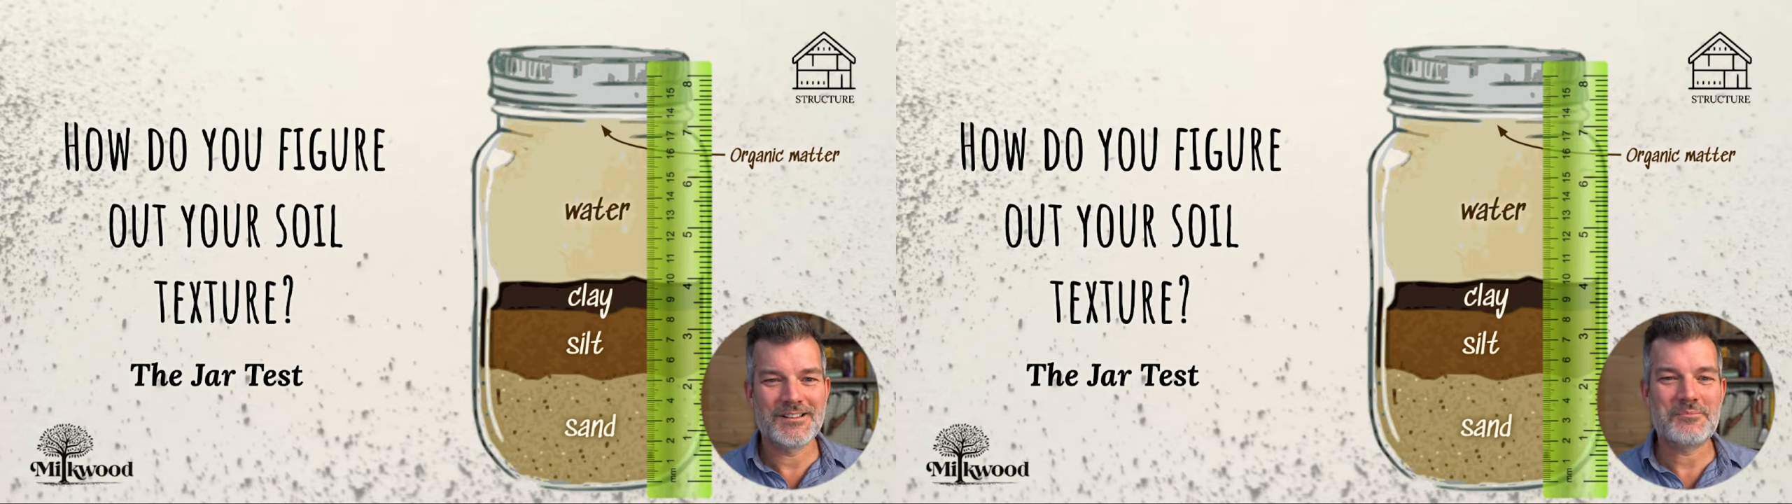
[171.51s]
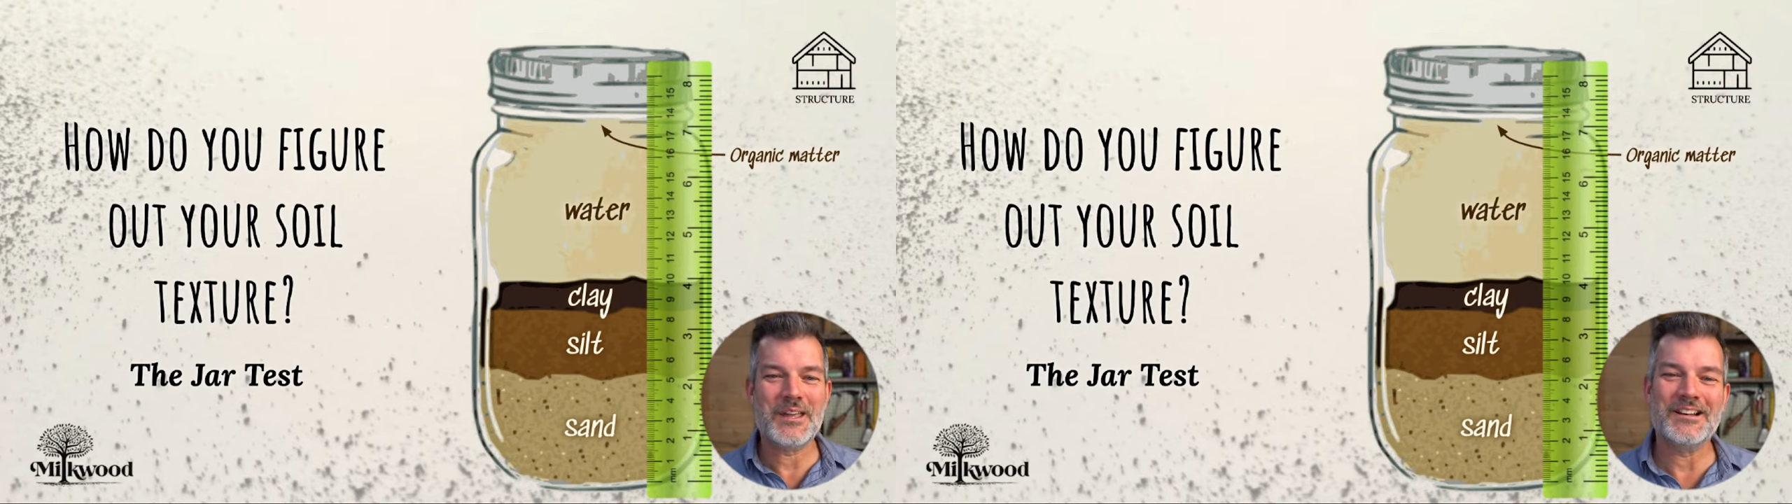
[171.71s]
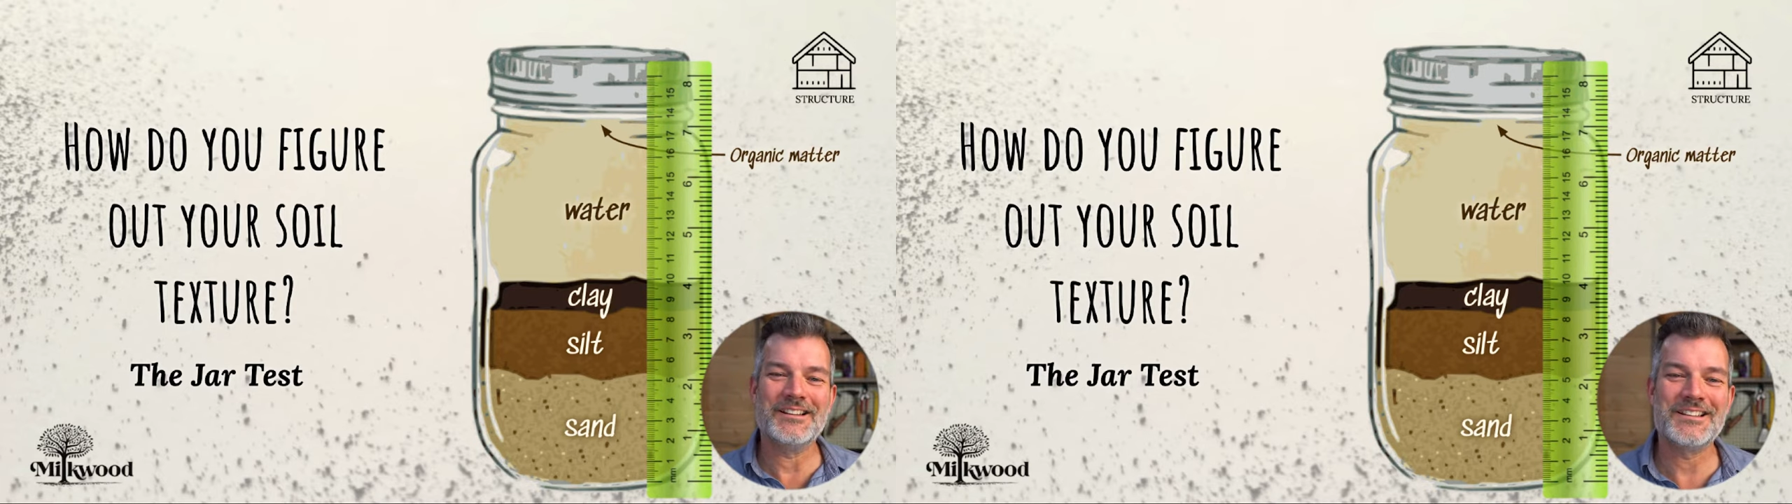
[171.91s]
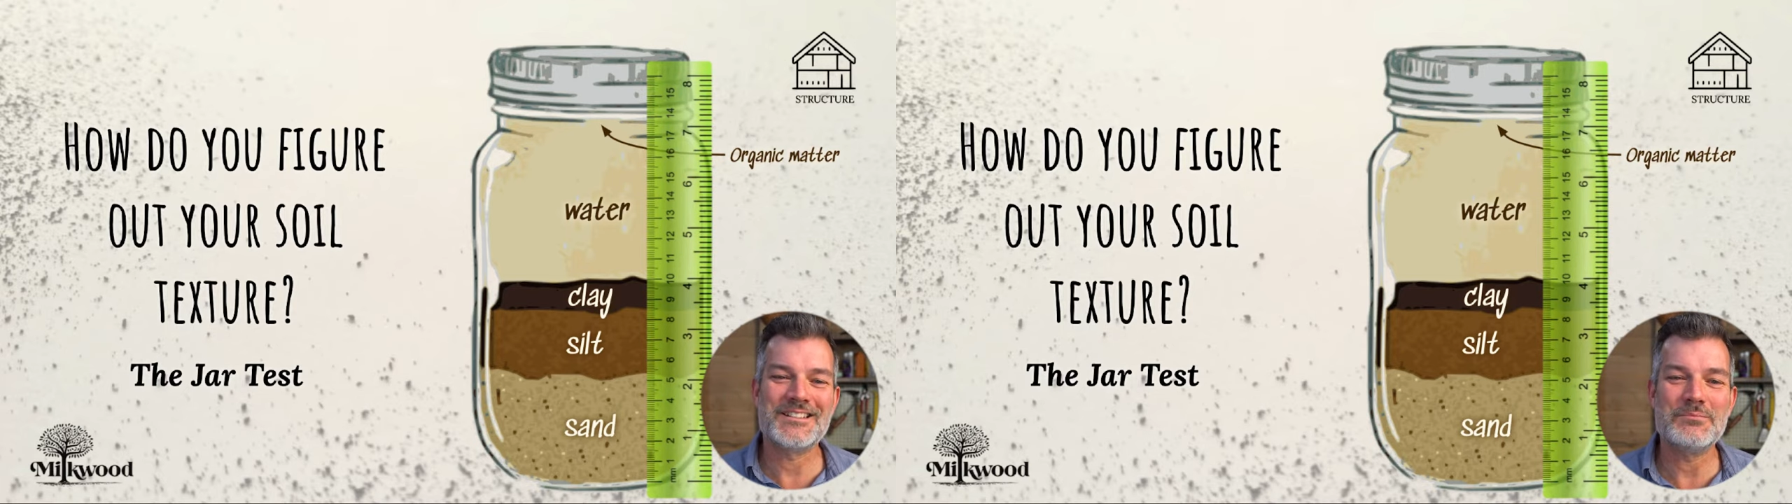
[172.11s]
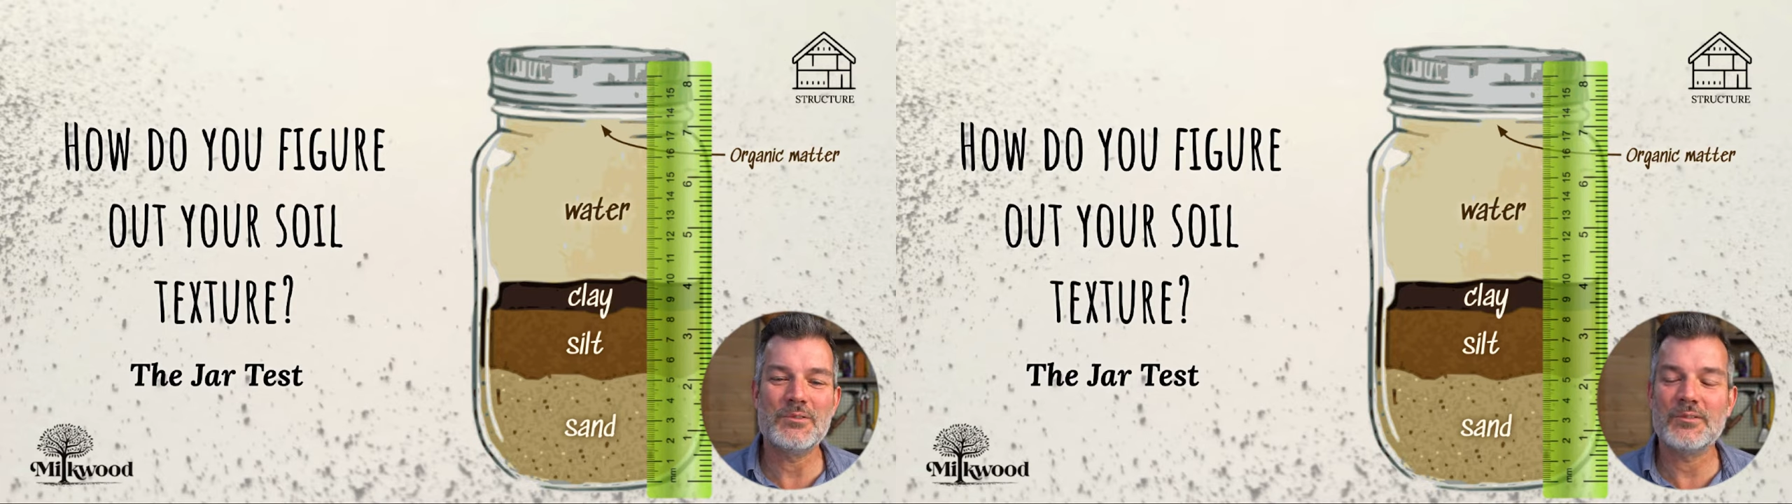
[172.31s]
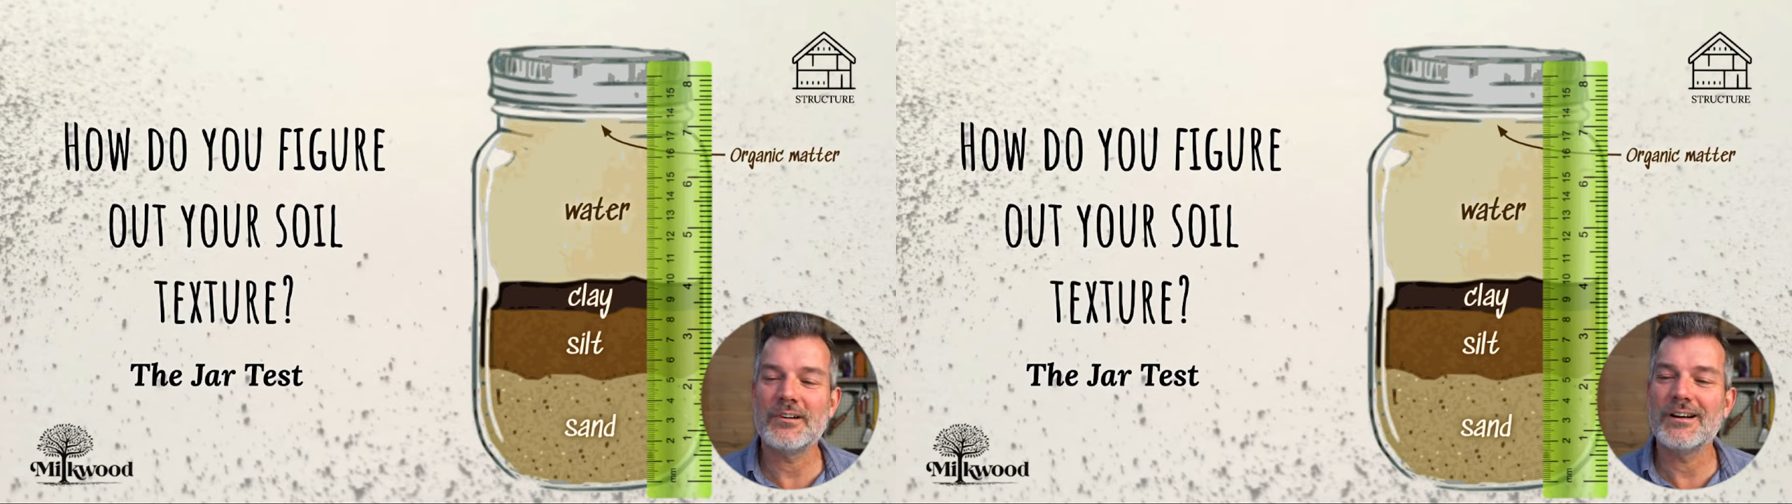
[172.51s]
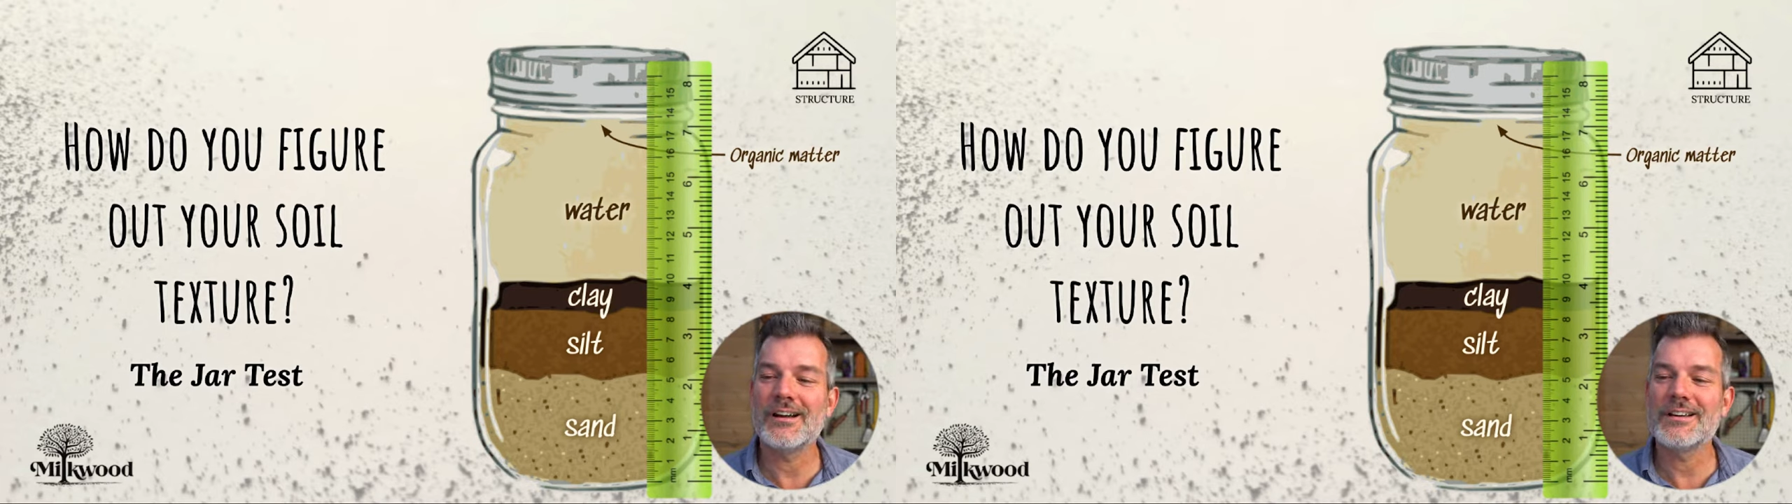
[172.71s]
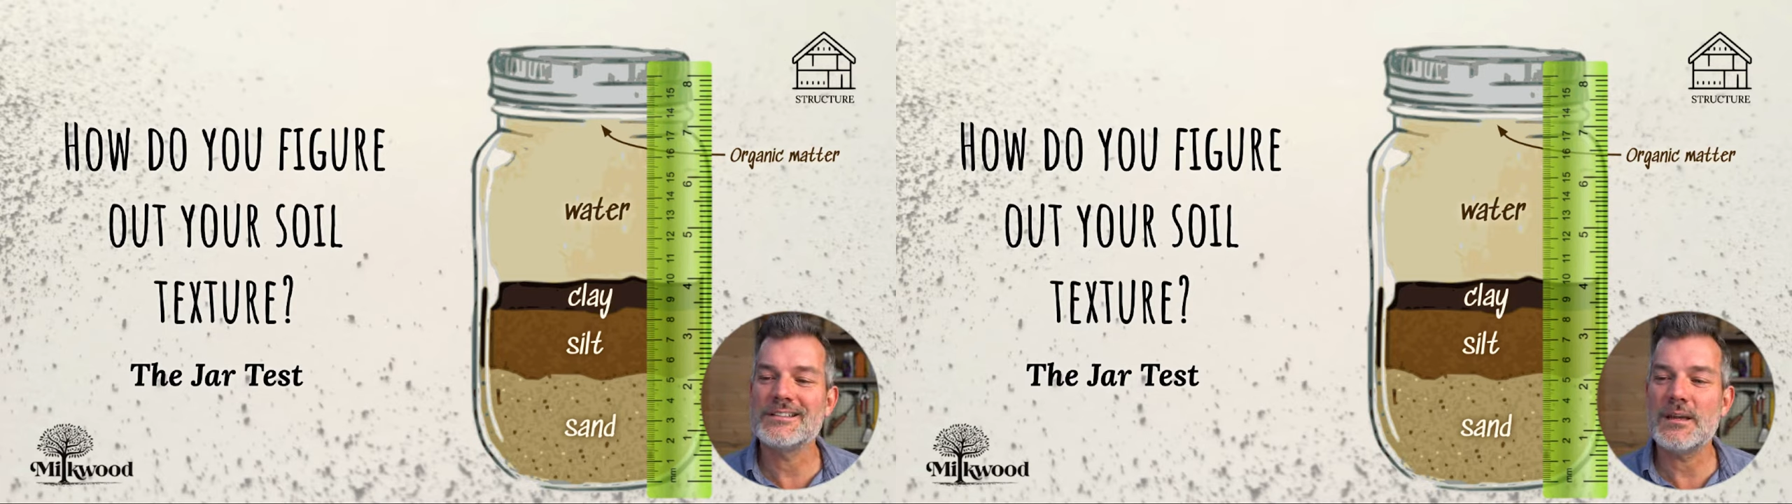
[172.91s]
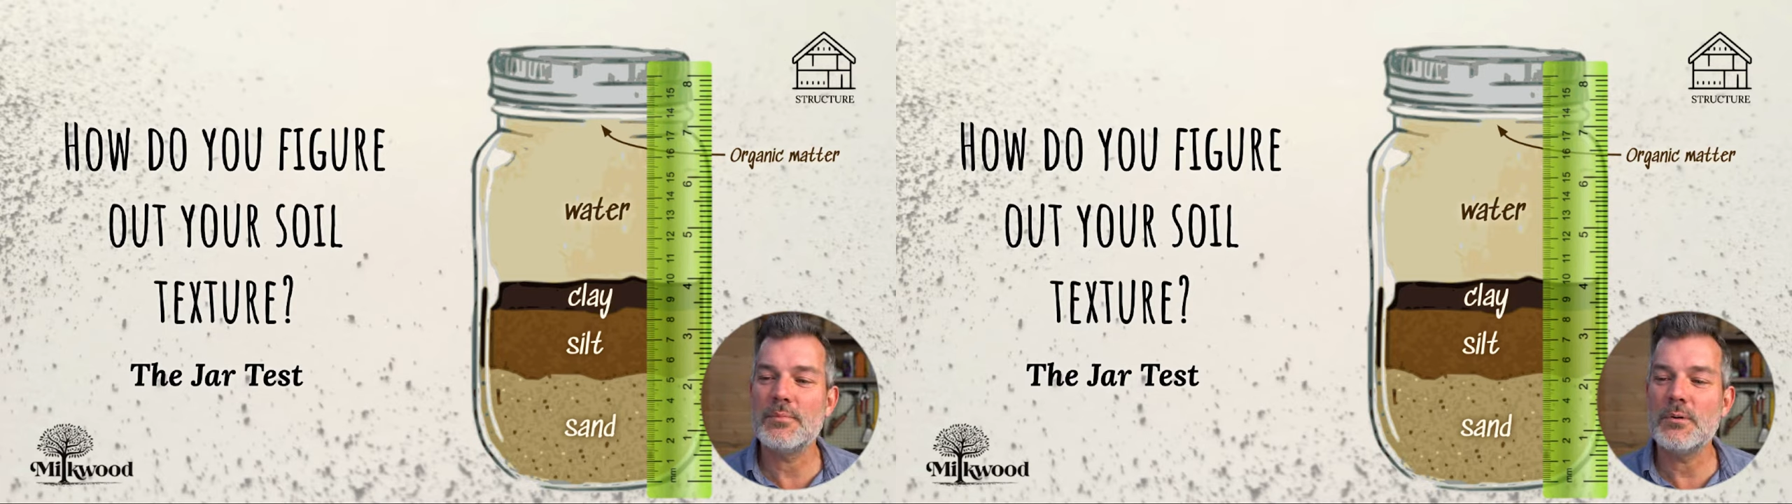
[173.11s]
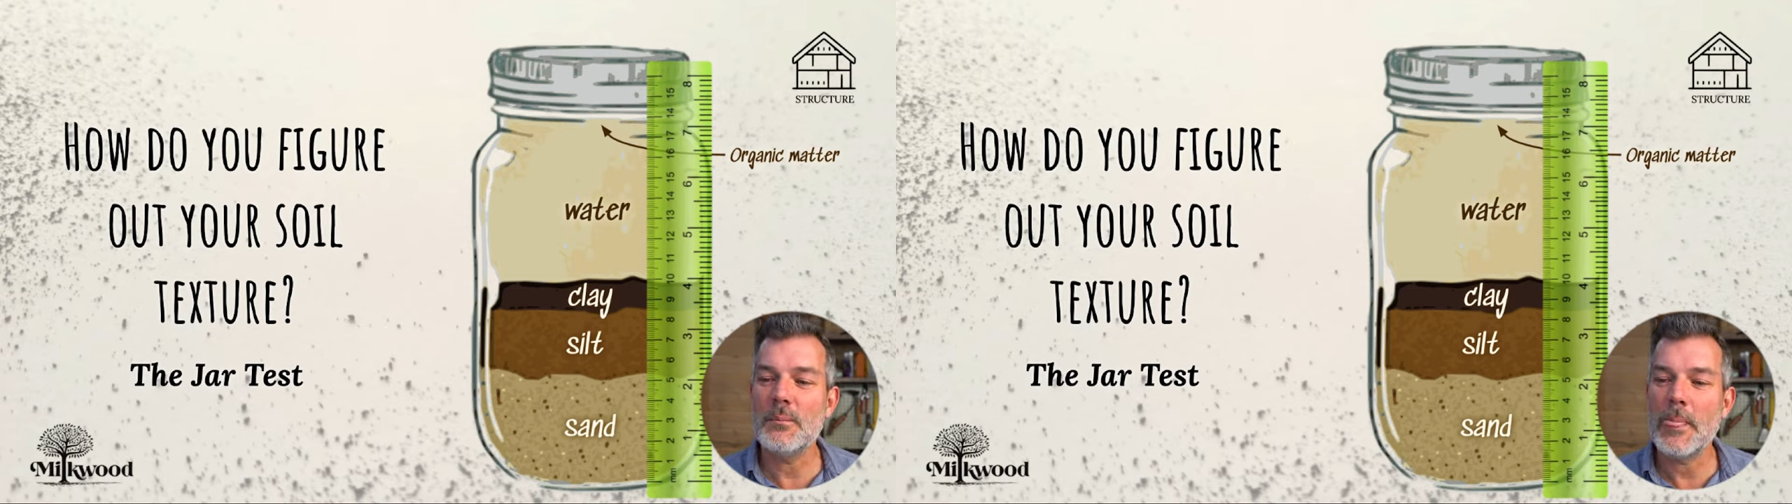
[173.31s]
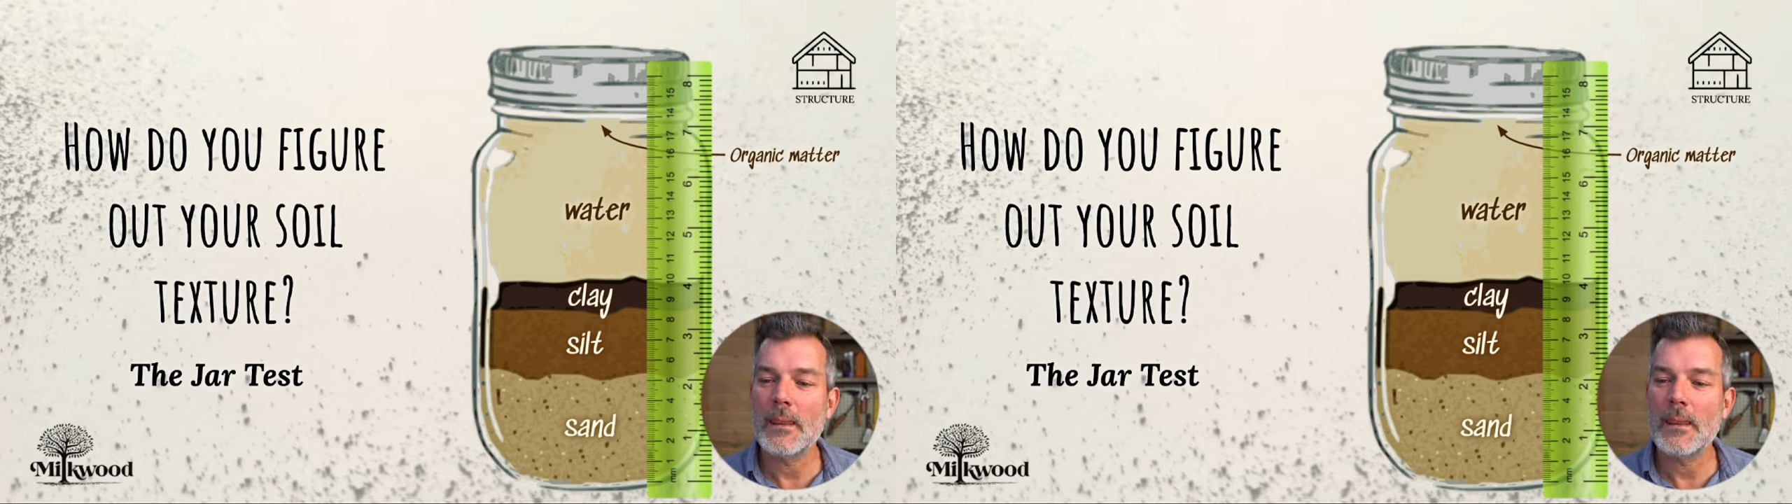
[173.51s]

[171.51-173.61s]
I made it a little simple for our example.